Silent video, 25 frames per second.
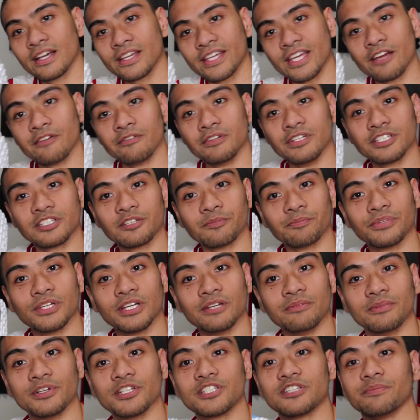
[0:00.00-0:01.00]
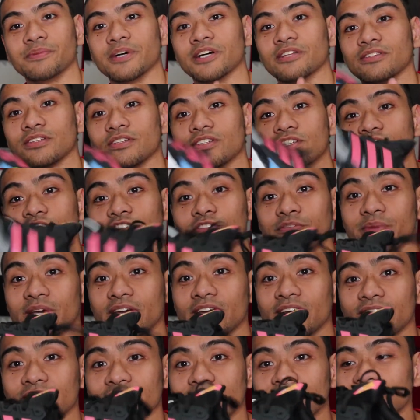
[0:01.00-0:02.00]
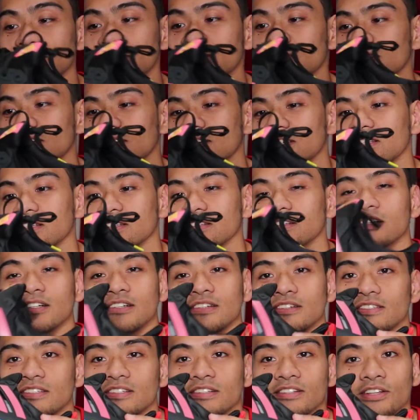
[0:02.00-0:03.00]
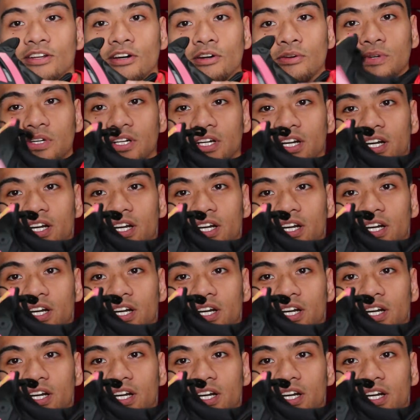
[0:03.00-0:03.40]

can't really complain much about this shoe, man. It's a nice look, it's a low